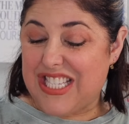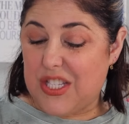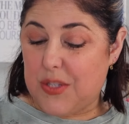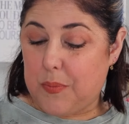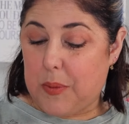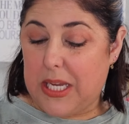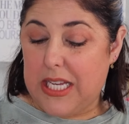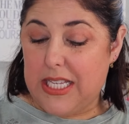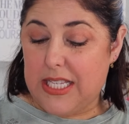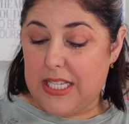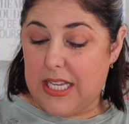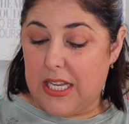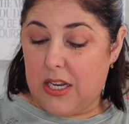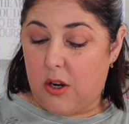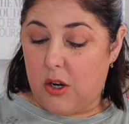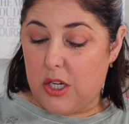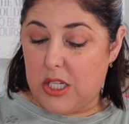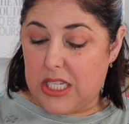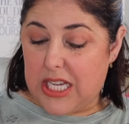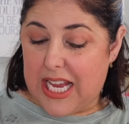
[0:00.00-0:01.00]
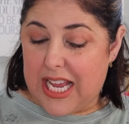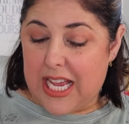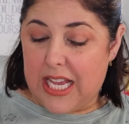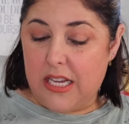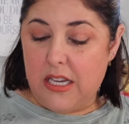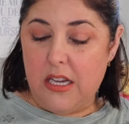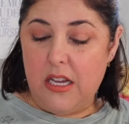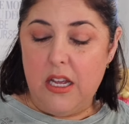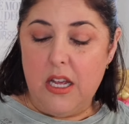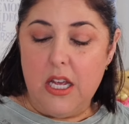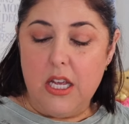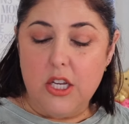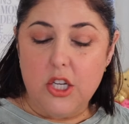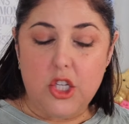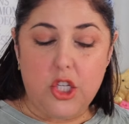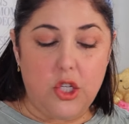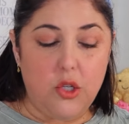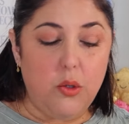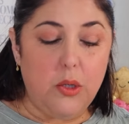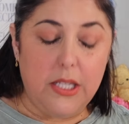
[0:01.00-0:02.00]
space in our 10
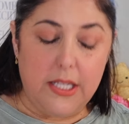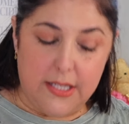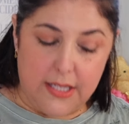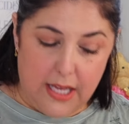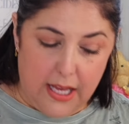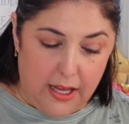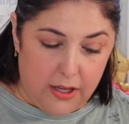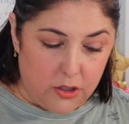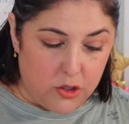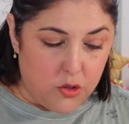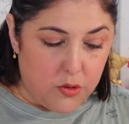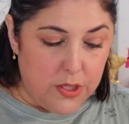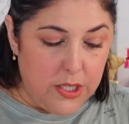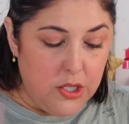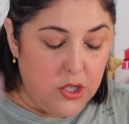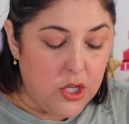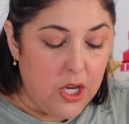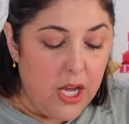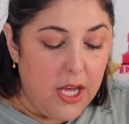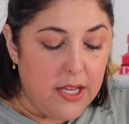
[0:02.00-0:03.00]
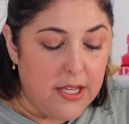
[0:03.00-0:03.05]
to Lisa Eldridge.